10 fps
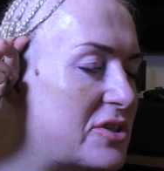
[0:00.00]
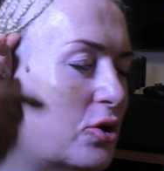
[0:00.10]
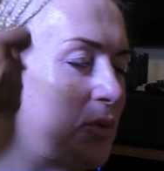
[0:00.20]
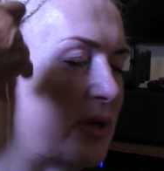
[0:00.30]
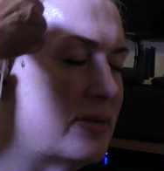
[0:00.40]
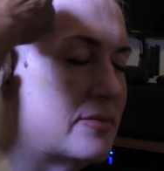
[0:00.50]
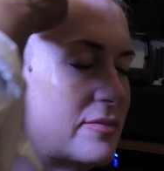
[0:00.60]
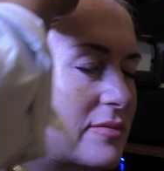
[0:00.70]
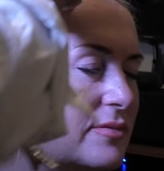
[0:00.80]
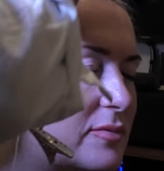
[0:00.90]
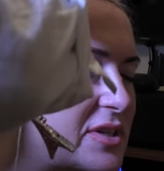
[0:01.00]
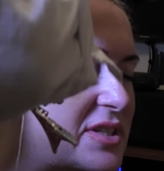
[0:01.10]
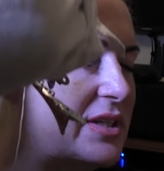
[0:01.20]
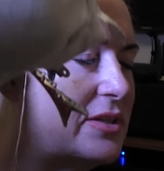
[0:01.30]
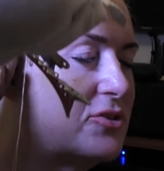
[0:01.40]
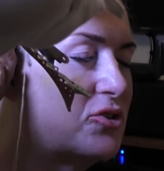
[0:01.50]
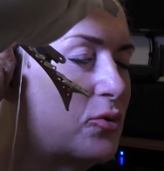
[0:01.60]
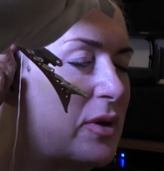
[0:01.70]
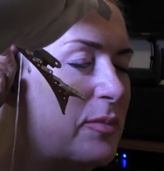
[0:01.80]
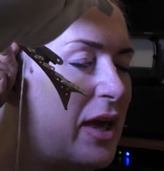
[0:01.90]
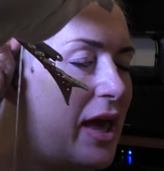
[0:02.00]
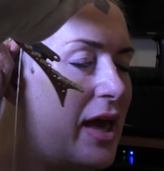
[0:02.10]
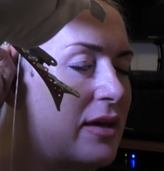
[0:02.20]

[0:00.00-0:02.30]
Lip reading: sewing my hair?